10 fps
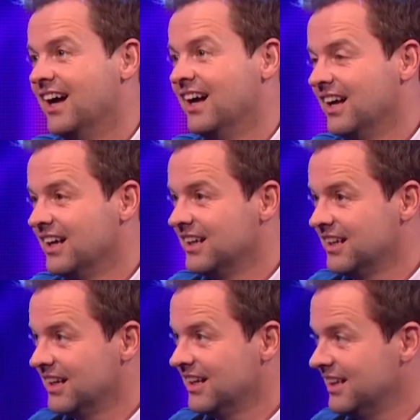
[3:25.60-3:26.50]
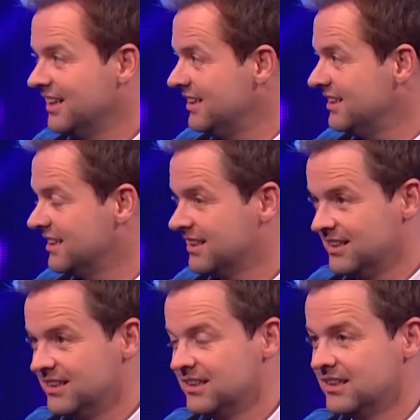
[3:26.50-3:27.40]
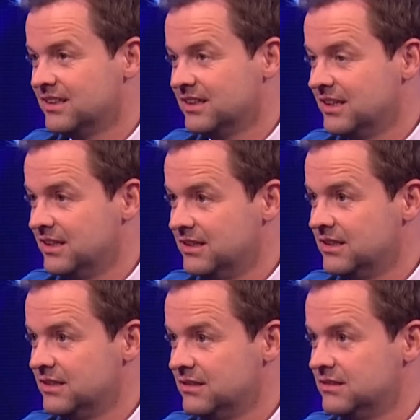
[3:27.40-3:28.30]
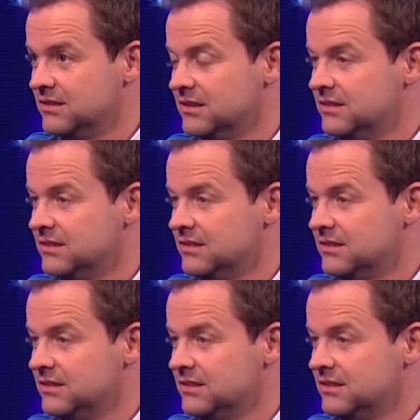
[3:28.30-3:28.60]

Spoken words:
(silent)